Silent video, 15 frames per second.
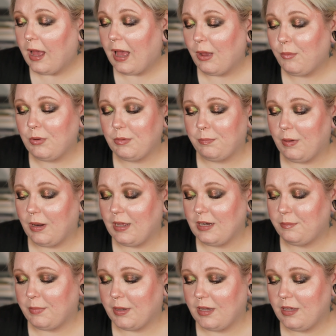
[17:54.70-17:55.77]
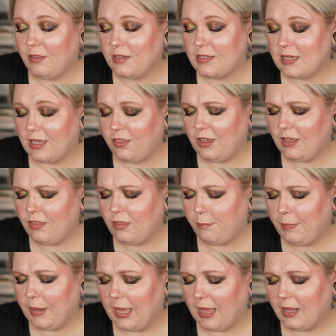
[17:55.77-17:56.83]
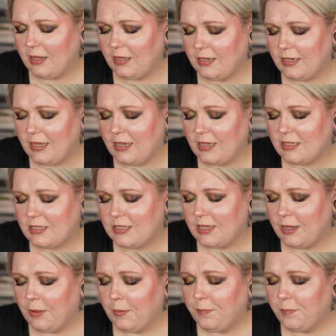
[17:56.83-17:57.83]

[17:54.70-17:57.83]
I would blind buy this. I think the palette is